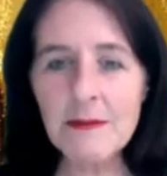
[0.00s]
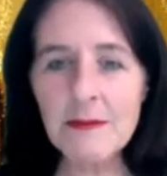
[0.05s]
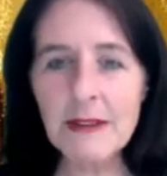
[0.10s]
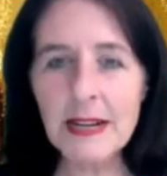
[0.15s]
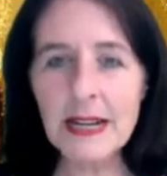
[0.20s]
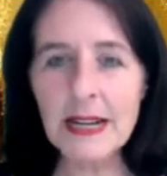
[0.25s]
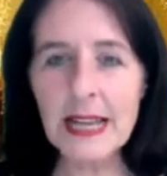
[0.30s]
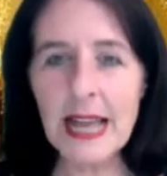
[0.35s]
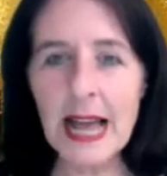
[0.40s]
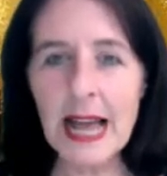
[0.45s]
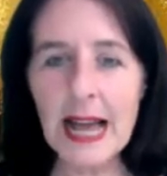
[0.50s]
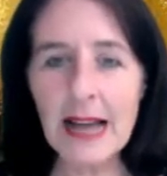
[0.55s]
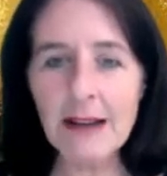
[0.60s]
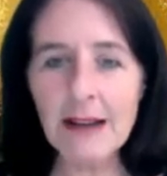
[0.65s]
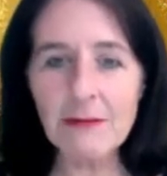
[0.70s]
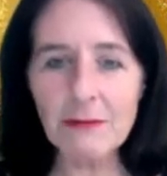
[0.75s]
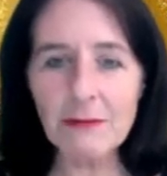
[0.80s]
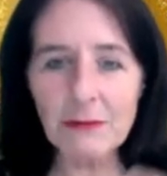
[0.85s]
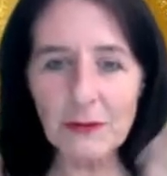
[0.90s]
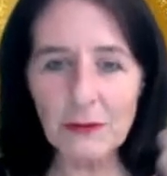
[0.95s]
me really.
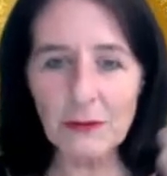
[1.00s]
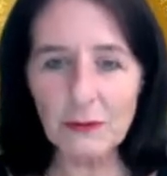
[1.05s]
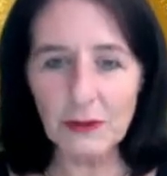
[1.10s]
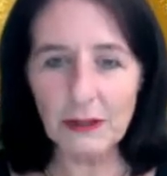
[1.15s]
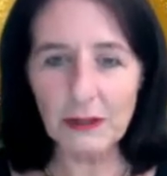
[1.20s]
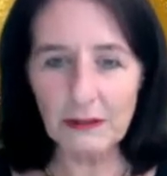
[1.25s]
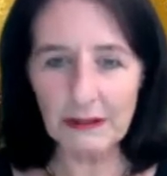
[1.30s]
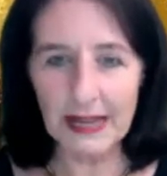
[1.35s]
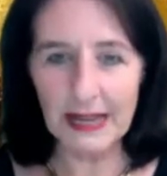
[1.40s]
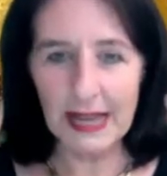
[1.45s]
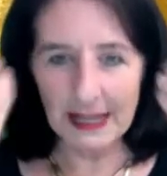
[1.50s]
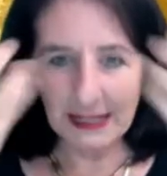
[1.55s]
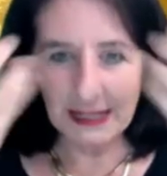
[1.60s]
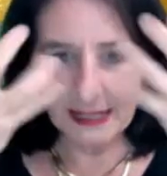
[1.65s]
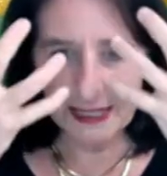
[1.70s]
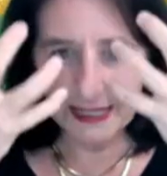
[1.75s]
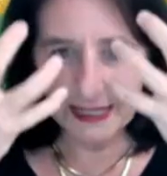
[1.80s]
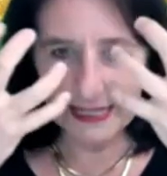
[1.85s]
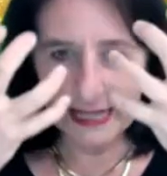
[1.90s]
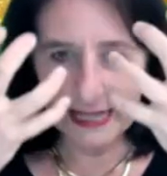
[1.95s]
How do you
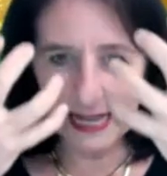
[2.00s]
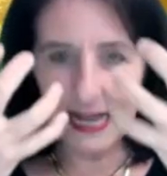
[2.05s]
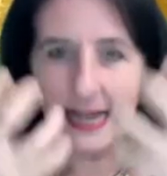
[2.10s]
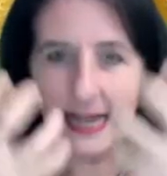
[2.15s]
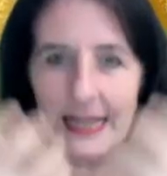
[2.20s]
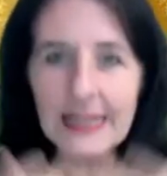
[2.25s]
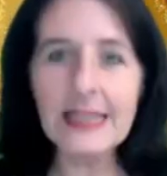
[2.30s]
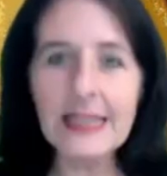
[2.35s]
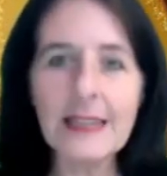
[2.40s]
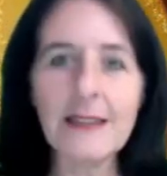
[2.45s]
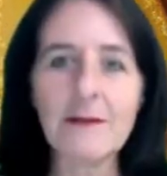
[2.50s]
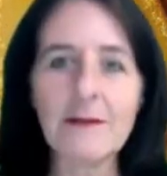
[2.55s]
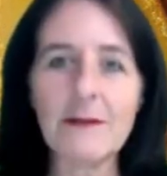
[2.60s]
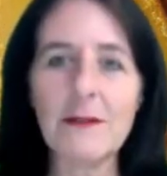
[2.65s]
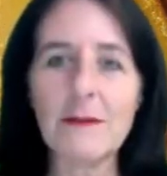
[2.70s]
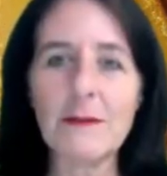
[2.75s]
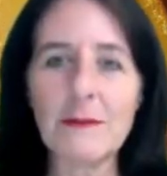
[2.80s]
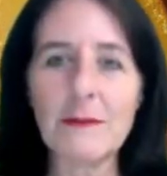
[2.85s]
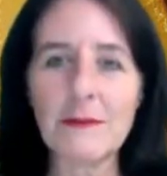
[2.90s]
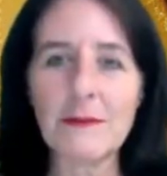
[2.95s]
get this idea
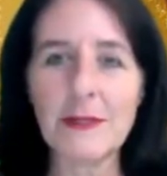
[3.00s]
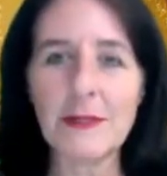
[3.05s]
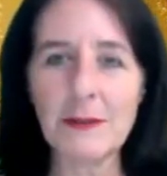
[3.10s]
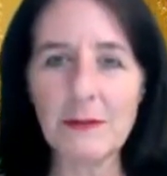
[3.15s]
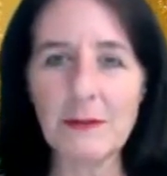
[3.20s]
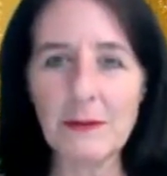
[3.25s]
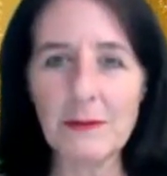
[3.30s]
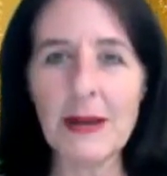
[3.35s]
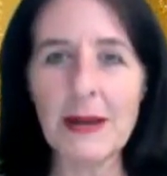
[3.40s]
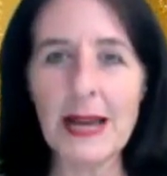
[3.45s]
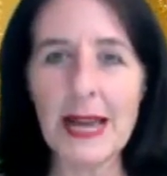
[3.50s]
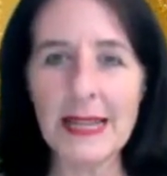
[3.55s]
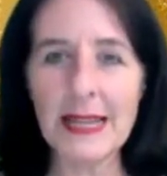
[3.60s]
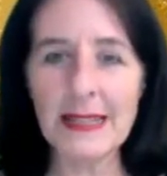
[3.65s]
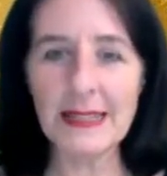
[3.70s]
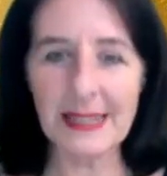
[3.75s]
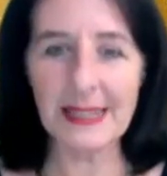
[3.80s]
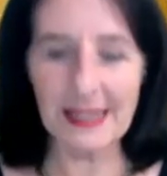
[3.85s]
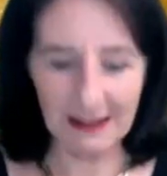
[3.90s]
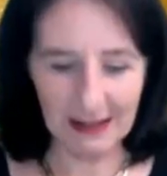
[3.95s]
from your
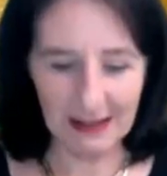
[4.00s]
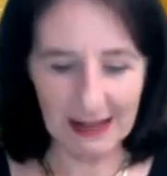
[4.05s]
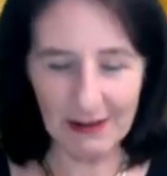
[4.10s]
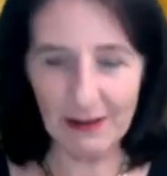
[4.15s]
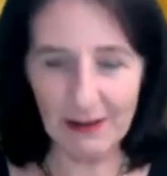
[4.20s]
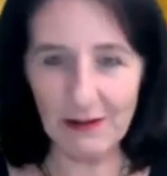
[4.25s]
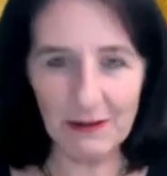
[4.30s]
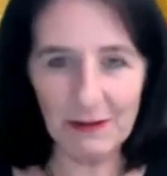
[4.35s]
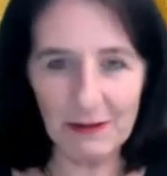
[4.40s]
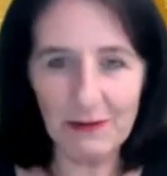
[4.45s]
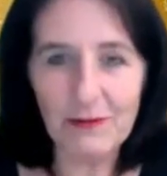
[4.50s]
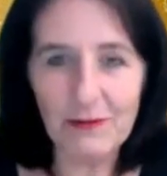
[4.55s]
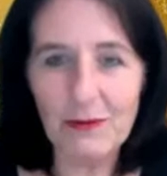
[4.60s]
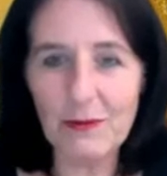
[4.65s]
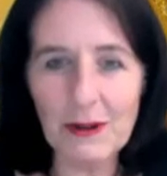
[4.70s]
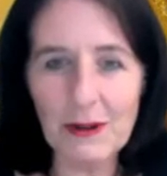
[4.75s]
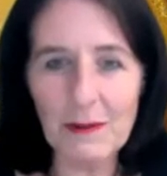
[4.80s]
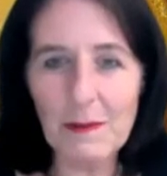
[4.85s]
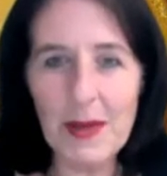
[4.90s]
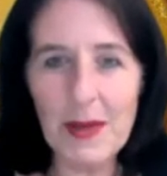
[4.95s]
mind
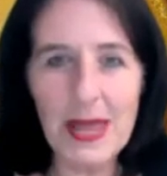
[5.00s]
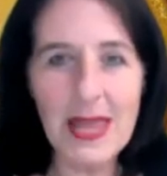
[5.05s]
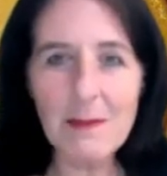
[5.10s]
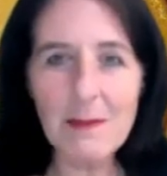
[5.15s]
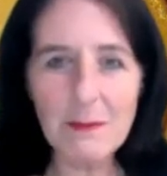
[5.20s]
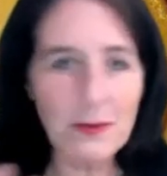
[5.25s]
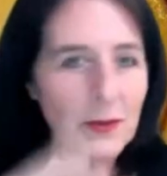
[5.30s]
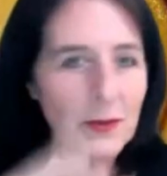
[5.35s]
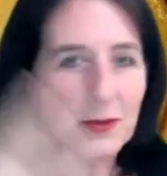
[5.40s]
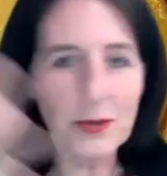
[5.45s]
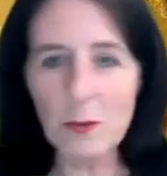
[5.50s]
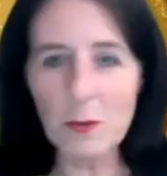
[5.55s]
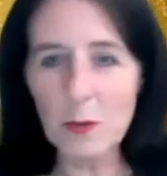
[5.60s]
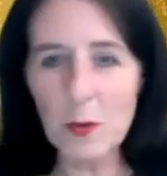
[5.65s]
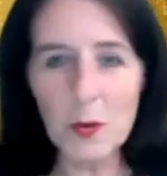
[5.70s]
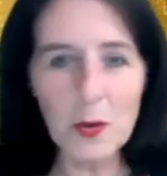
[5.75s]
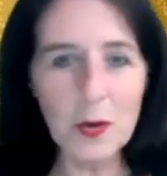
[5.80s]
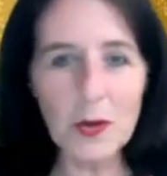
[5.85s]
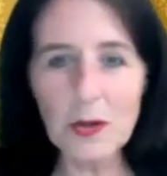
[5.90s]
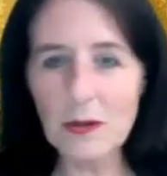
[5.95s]
on a paper, on a
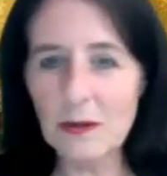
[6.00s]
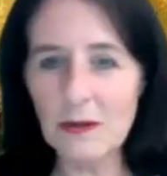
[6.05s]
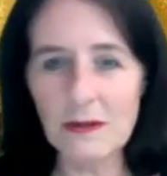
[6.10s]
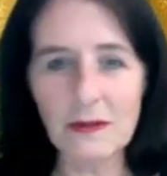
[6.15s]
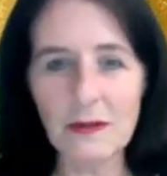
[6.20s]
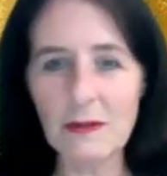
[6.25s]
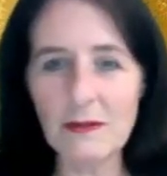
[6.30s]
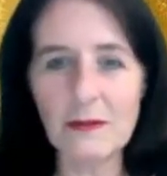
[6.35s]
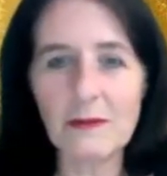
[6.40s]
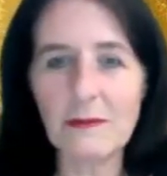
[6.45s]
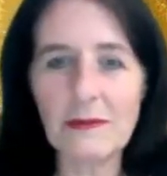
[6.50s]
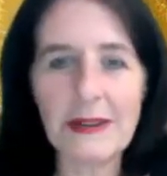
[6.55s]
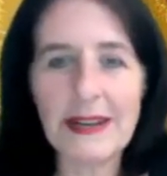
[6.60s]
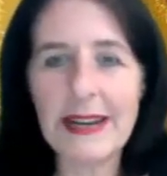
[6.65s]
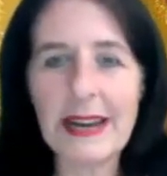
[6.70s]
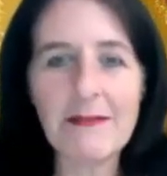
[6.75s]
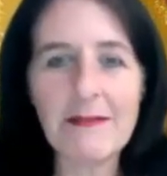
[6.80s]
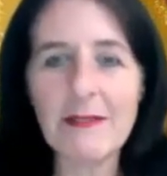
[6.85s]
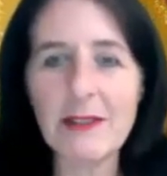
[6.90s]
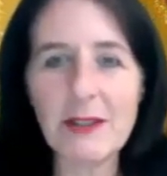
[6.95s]
wall, on
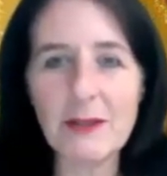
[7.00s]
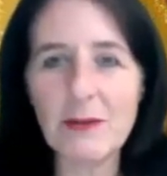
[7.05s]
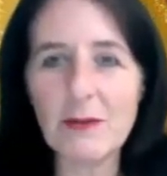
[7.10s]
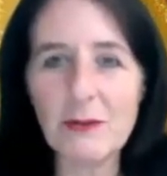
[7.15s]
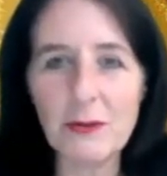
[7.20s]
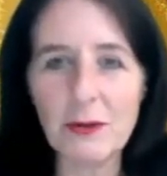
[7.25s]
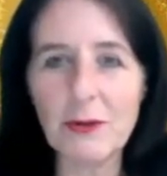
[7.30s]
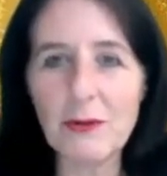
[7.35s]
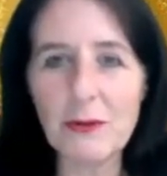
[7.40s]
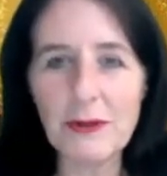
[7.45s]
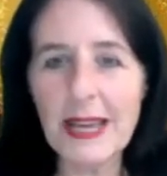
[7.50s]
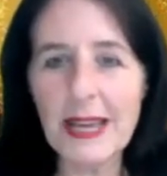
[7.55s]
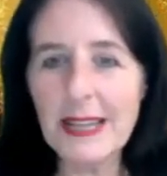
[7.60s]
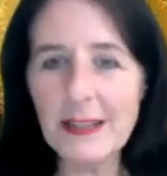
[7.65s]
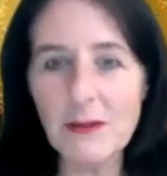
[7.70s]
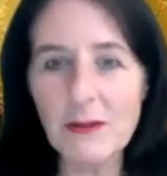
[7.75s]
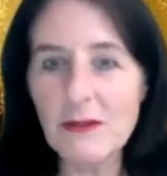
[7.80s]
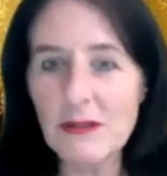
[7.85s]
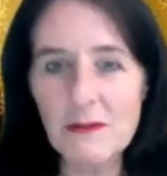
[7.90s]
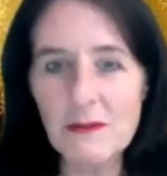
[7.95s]
wherever you
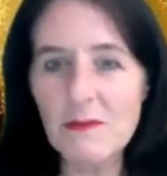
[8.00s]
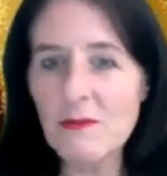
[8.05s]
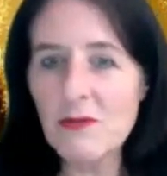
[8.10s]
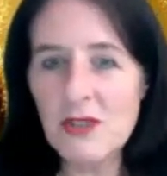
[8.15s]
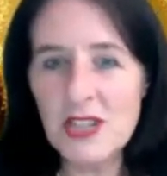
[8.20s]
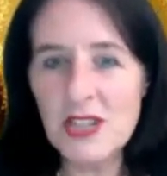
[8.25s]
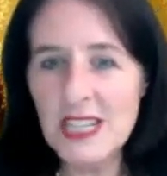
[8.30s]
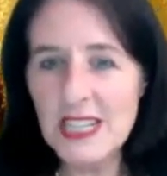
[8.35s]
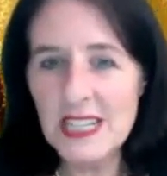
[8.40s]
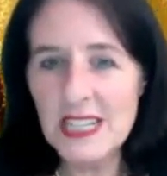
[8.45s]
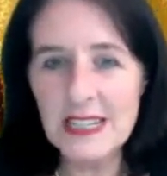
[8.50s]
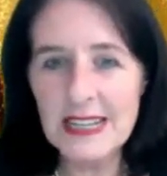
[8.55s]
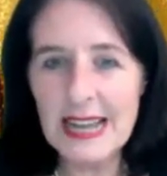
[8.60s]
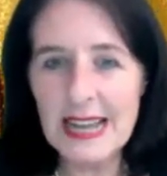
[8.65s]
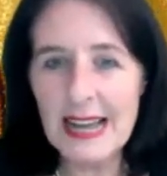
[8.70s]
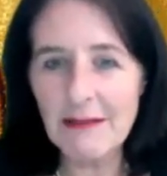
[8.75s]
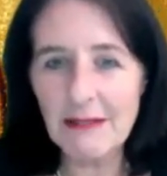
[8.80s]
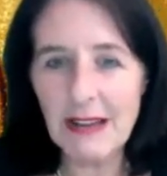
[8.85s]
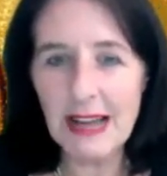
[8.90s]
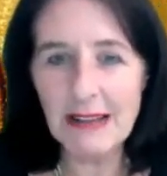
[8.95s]
create? Also, musician,
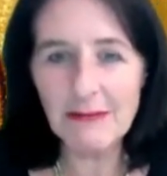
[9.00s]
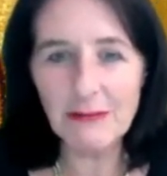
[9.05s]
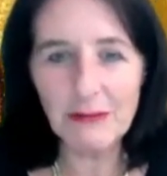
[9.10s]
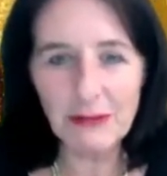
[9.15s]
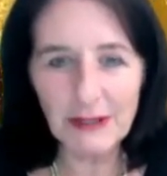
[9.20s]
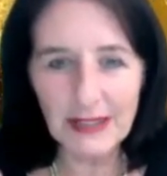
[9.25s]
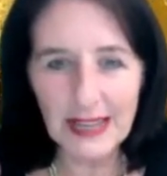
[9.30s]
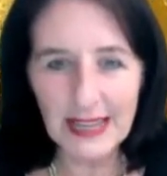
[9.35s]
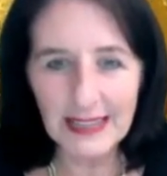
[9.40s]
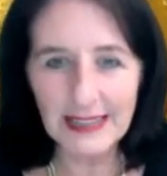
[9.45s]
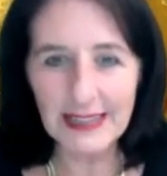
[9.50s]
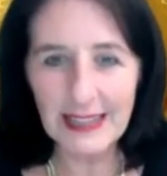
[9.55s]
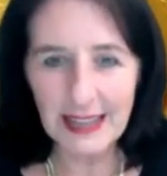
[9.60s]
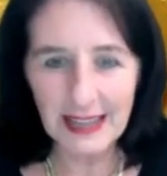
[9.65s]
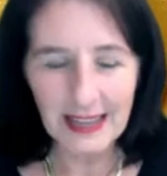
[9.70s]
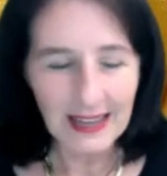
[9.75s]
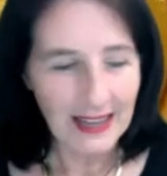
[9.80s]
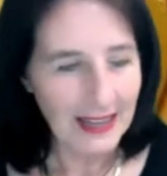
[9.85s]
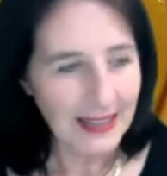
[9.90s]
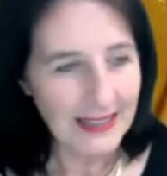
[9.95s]
how do you get
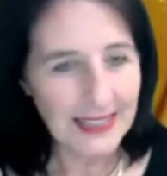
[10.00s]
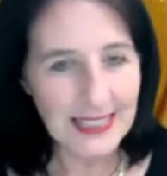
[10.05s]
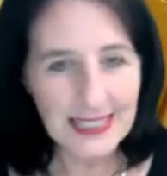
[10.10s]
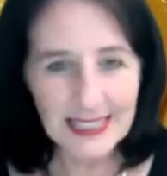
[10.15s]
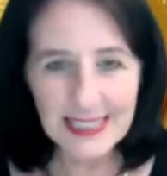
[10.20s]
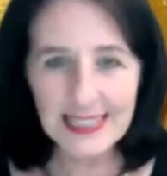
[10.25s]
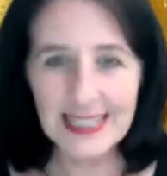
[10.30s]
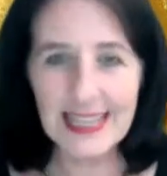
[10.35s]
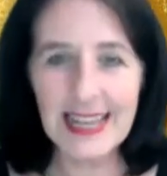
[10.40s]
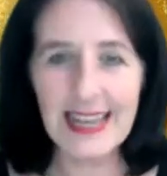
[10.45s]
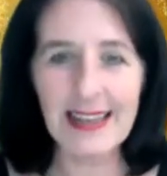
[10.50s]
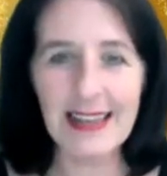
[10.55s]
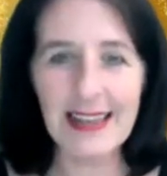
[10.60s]
these